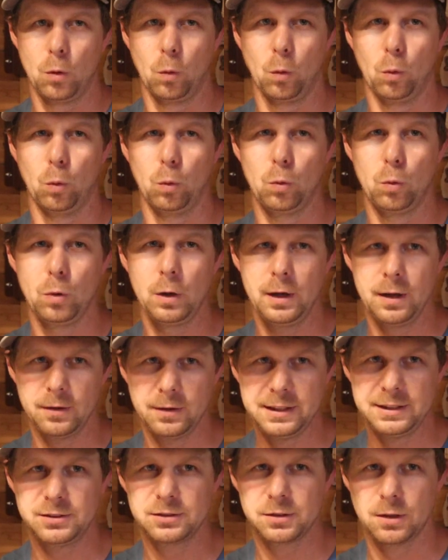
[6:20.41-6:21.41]

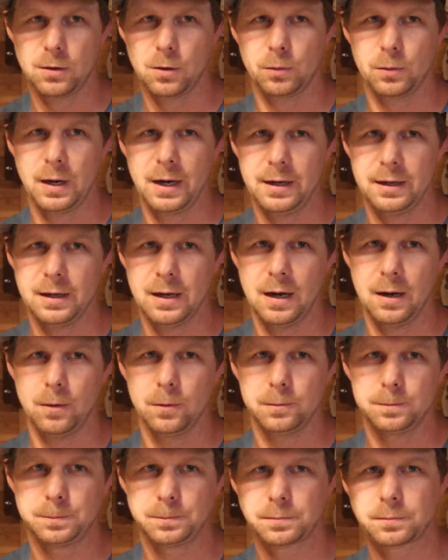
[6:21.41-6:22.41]
really slow right
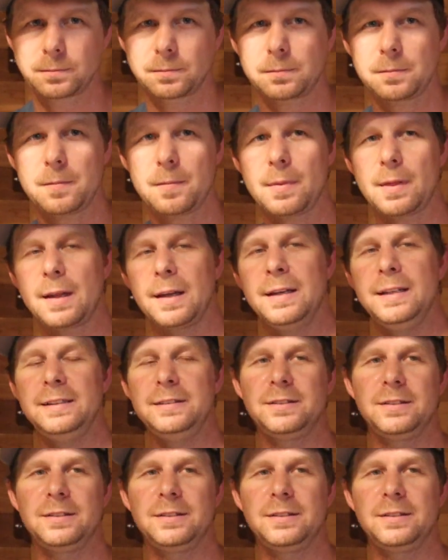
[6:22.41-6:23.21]
now. He